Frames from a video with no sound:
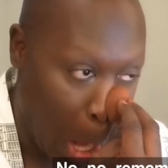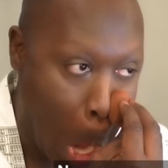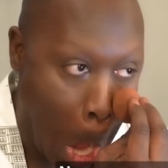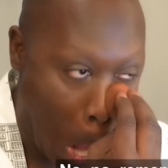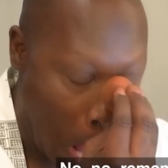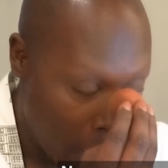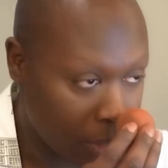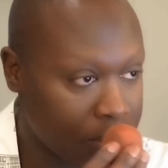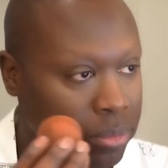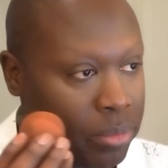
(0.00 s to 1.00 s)
No,
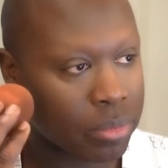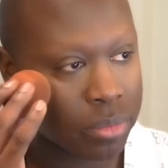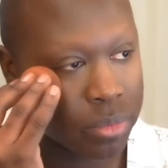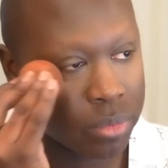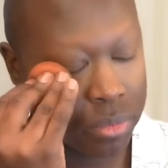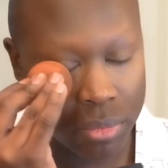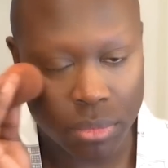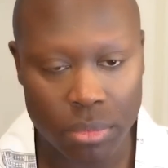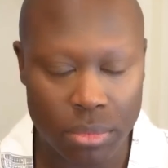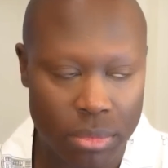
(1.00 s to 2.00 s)
remember, then we get
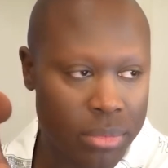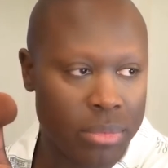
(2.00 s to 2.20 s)
to the...